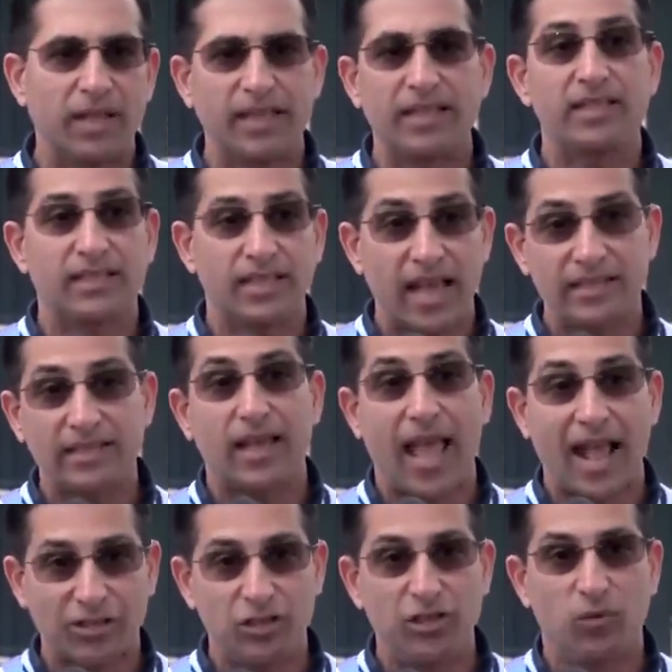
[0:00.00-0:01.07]
And this has
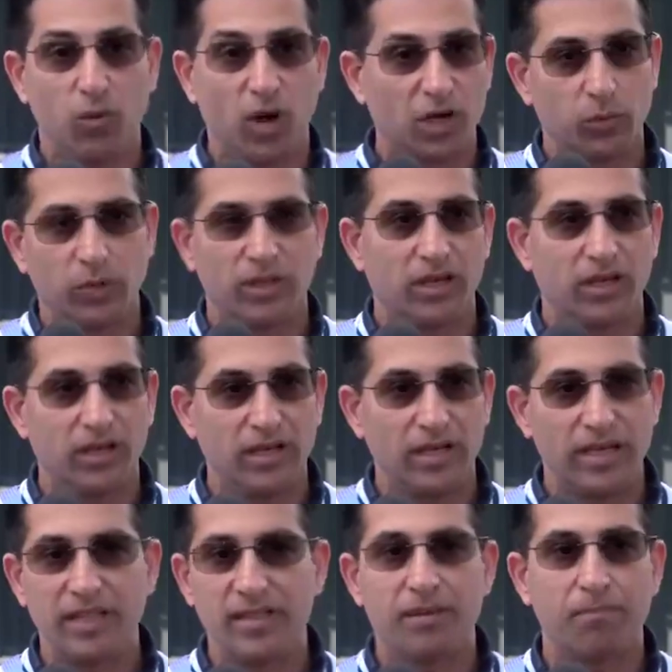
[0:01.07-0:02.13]
actually worked with her
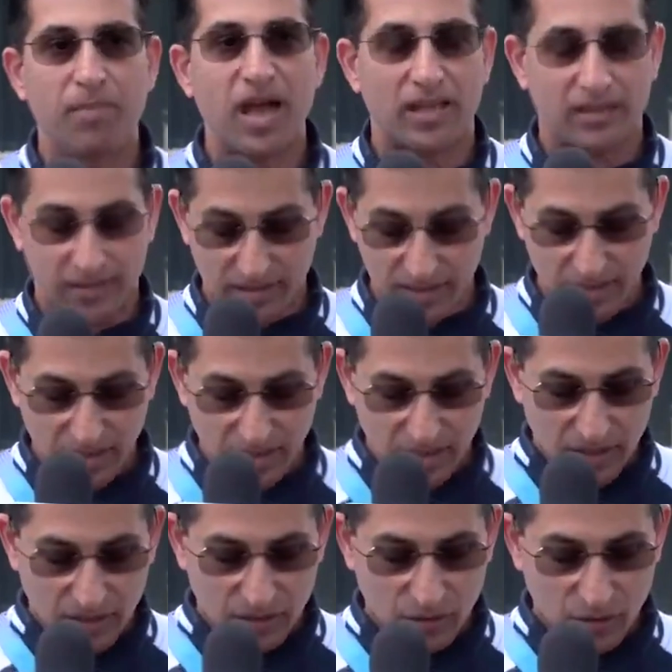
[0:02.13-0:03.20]
in the past.
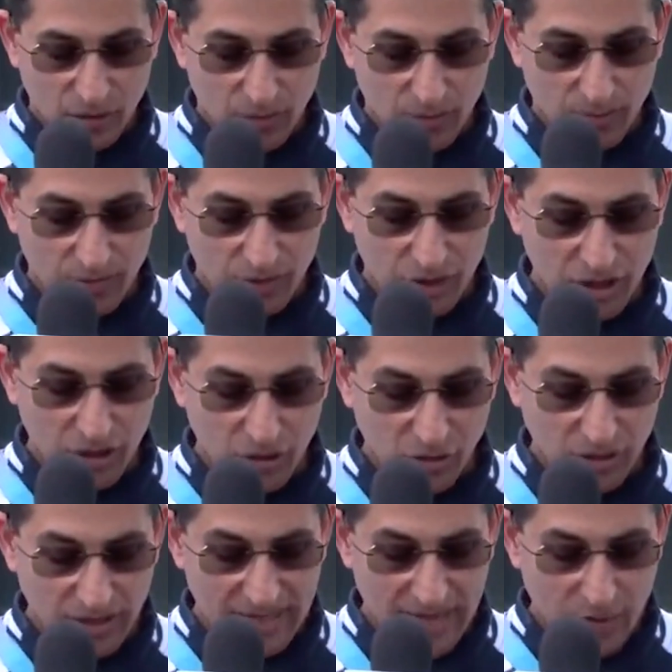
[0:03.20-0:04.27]
So she
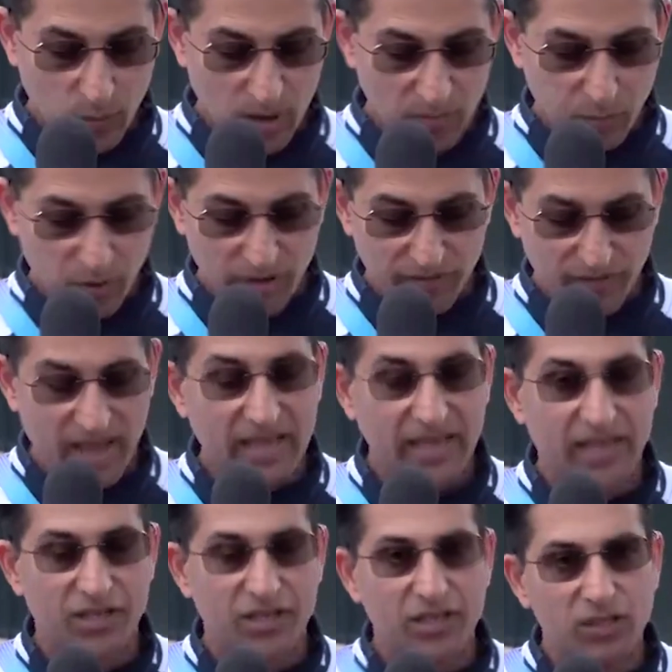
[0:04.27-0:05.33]
took in that 1.5
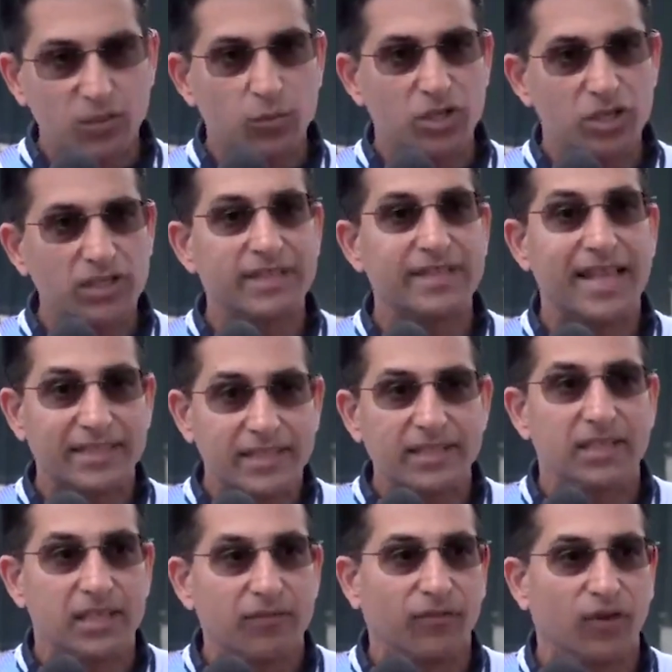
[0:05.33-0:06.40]
kgs, which is
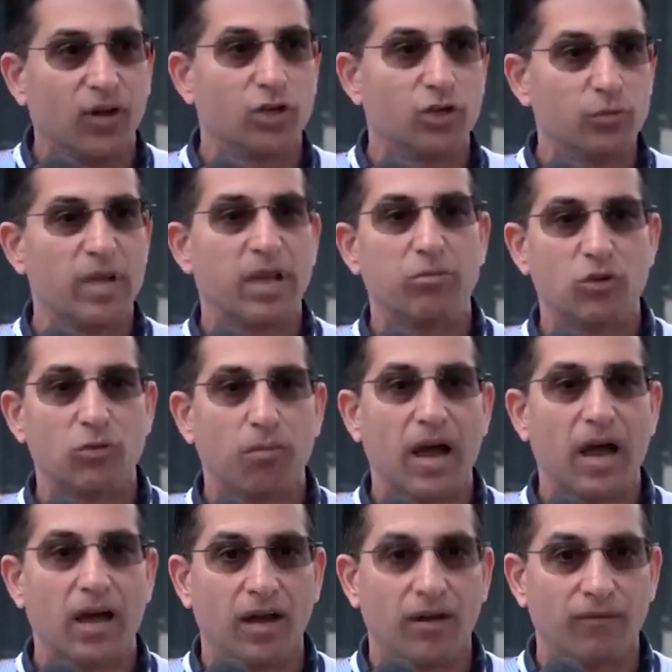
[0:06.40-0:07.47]
necessary for her to be able
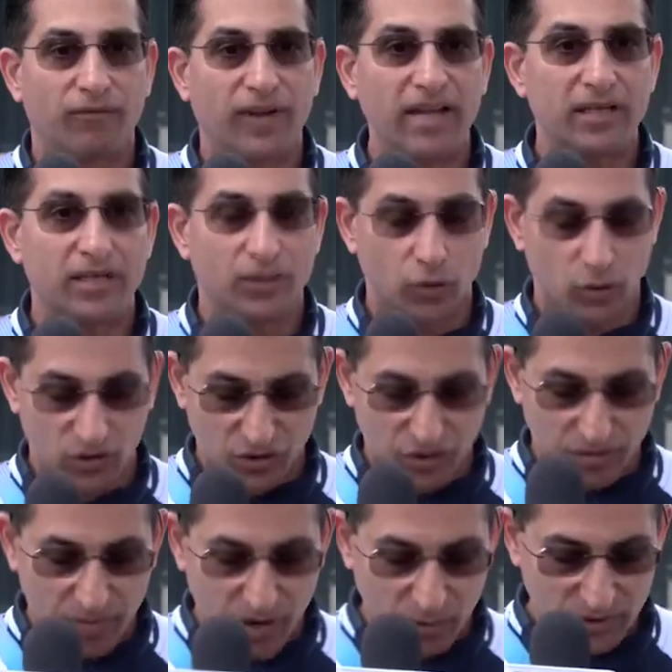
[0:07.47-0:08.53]
to fight those
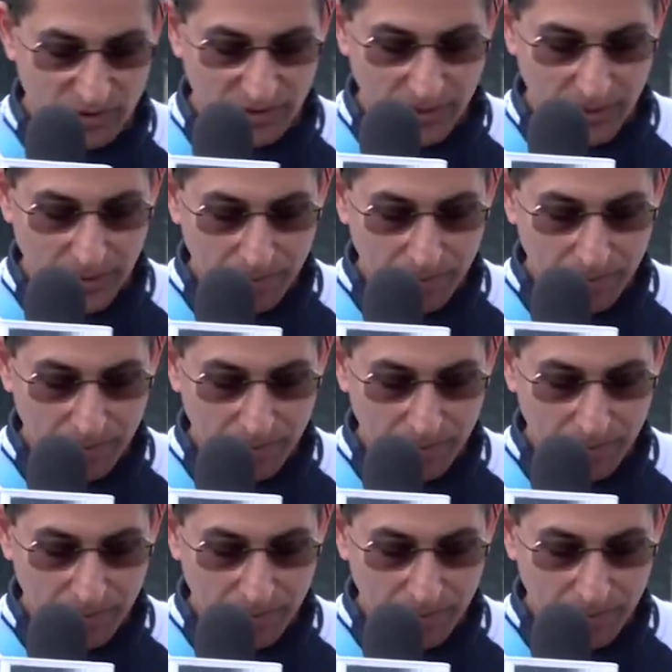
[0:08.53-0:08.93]
3 bouts.